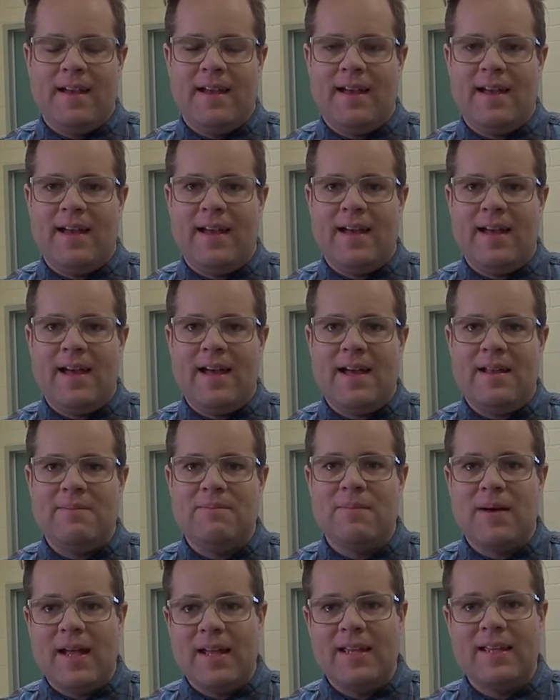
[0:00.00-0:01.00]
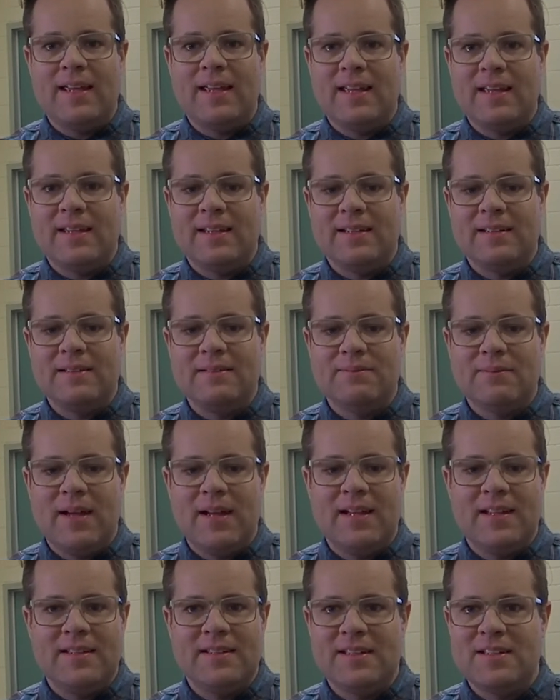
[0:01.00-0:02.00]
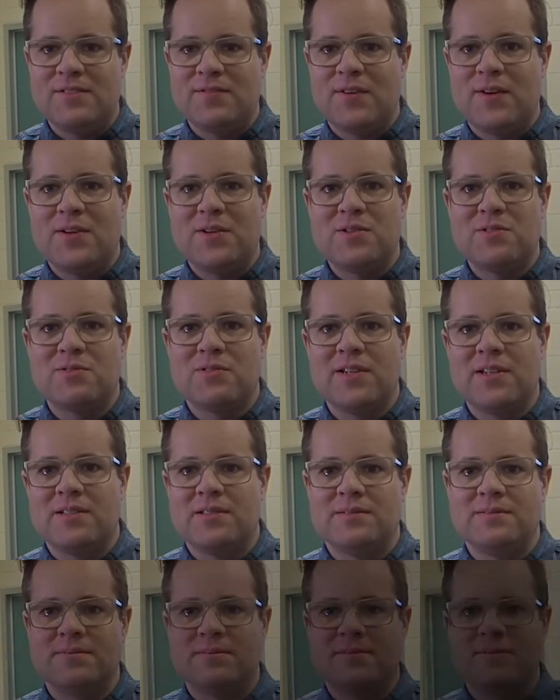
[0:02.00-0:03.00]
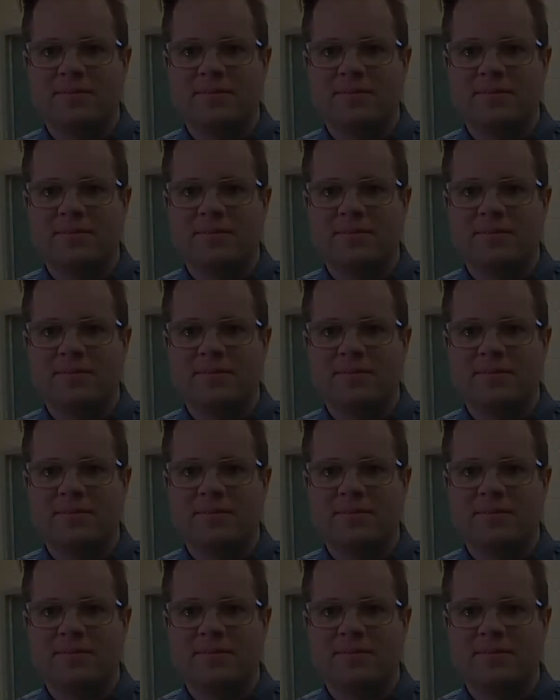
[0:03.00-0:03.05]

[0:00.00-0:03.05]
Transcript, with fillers: and making these photos real.